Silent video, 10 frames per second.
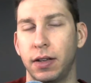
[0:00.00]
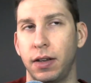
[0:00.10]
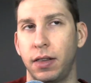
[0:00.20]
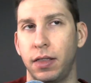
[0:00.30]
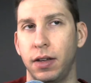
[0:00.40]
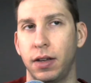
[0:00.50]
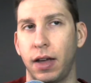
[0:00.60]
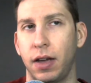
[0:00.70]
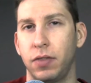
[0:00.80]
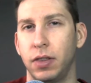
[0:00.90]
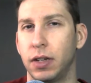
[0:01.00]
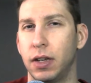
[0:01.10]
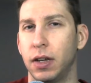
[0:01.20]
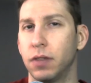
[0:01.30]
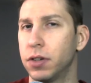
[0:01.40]
I think having the
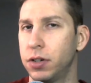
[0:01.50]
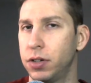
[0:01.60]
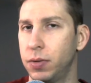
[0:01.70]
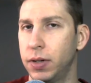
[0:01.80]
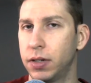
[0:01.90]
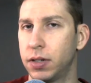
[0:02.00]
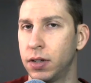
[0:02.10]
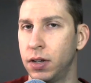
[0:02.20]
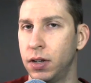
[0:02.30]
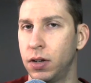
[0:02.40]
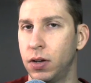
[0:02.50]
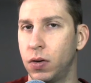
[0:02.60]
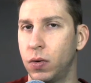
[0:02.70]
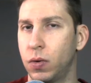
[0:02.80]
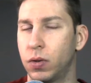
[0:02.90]
governor do it
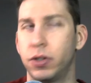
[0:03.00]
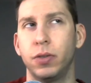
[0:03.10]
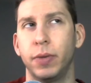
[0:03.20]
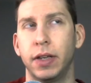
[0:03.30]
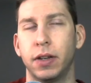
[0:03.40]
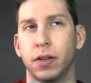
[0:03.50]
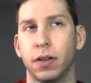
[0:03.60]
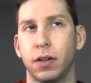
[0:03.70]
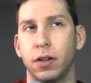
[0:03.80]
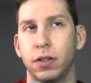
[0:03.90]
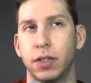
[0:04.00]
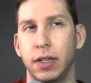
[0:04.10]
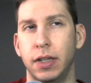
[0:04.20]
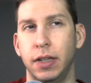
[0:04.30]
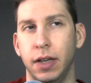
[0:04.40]
or doing it
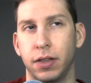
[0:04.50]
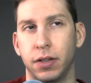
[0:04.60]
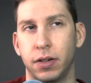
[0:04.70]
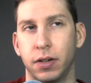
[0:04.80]
altogether.